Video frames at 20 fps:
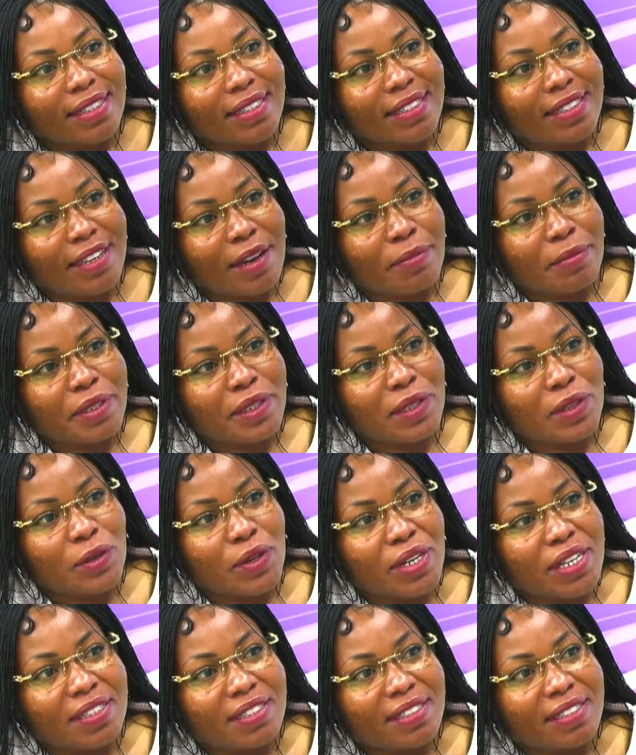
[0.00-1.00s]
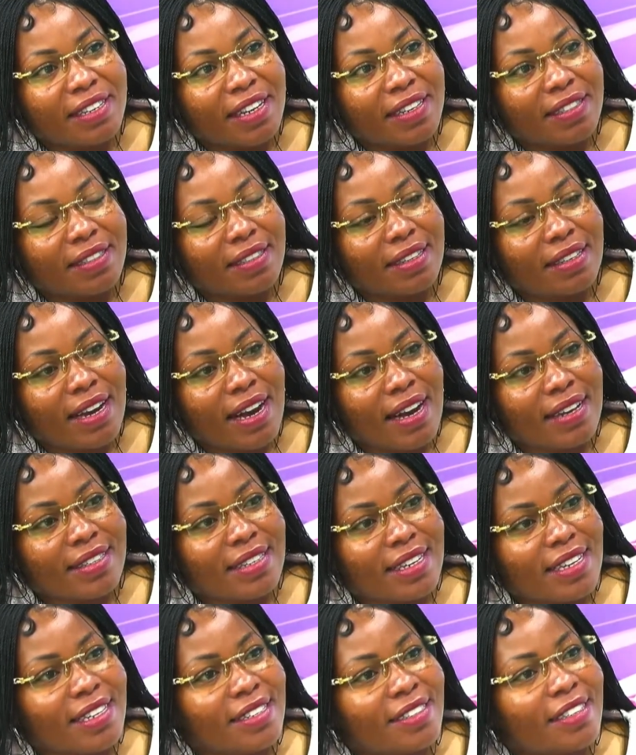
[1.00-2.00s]
Some students just
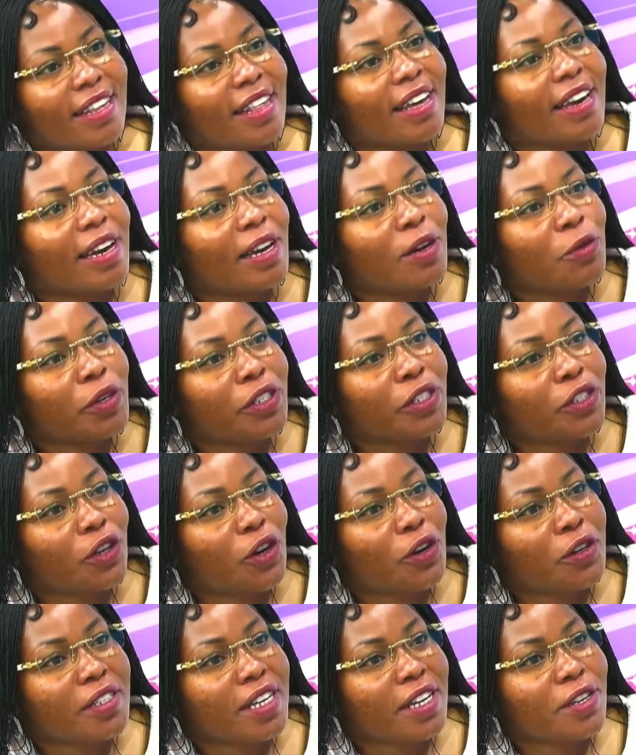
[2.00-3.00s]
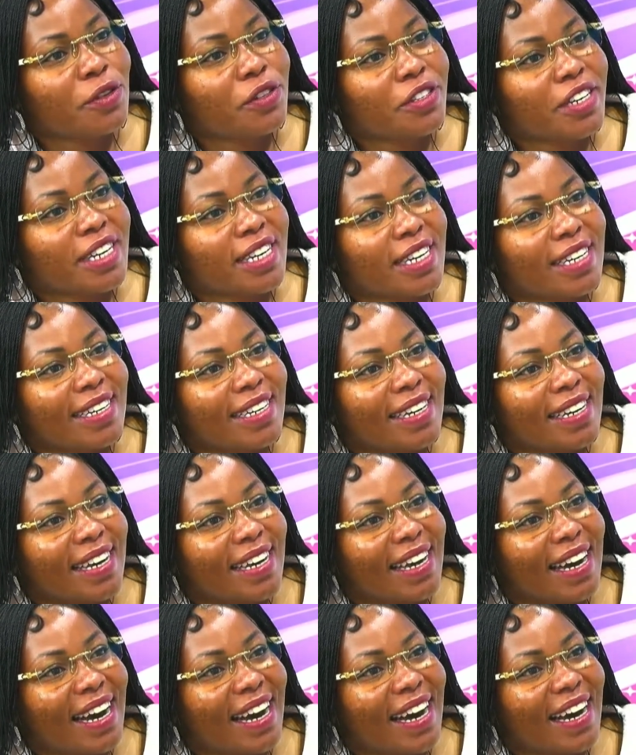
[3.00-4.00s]
ask each other, hey, which course are you taking? I
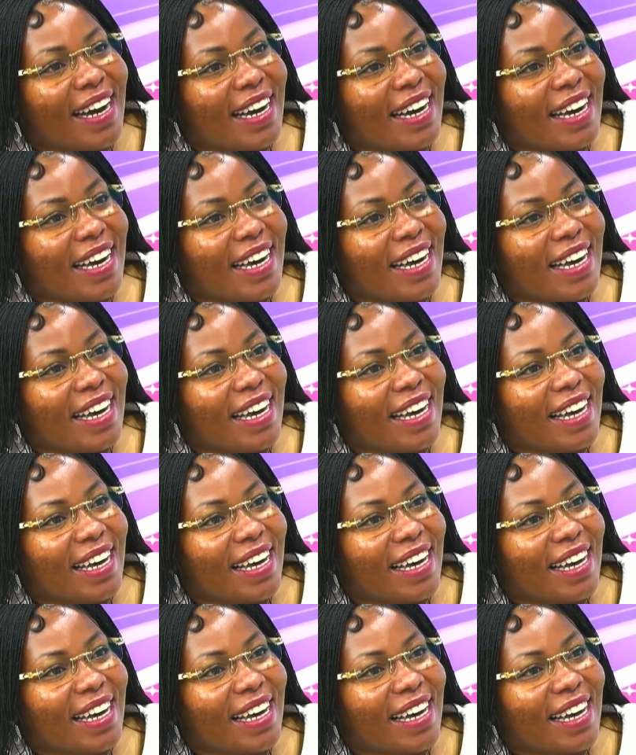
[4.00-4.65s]
also want to take that.